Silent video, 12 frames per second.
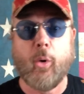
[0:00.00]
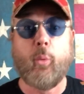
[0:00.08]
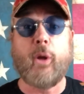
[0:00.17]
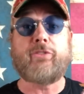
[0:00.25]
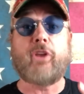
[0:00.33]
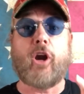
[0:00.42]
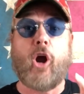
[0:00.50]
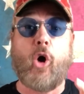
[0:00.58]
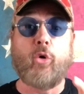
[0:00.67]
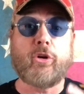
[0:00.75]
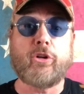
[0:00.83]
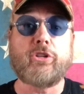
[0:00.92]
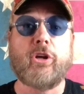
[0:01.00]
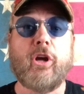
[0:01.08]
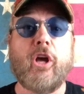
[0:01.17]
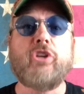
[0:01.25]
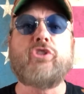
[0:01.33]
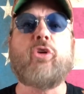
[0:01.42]
with their owners
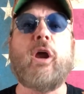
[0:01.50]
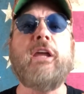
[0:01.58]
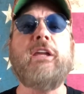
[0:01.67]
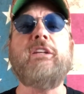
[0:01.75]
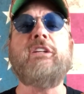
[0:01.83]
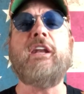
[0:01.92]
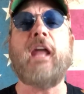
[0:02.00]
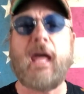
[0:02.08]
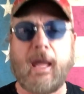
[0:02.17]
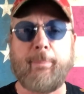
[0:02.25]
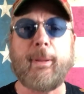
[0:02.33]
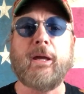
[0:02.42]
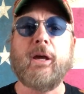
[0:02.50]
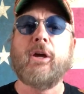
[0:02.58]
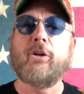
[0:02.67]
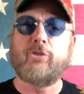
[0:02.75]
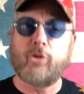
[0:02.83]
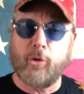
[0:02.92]
trained and happy,
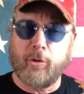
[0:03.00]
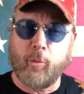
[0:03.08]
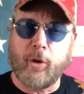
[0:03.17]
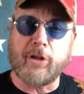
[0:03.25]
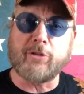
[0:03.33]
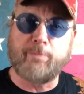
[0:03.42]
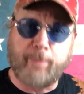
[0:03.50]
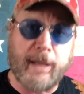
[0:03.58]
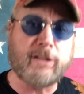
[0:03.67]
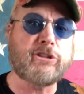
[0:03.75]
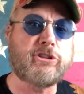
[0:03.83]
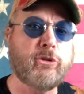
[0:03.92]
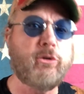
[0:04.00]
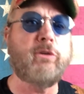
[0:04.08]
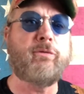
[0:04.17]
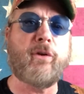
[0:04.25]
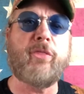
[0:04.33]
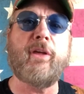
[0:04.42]
doing what is best
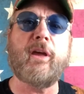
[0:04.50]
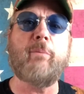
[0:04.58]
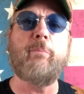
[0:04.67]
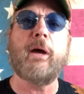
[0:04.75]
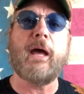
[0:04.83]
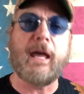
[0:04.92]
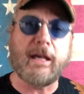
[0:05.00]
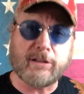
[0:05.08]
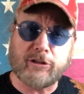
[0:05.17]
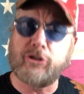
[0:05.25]
suited for them as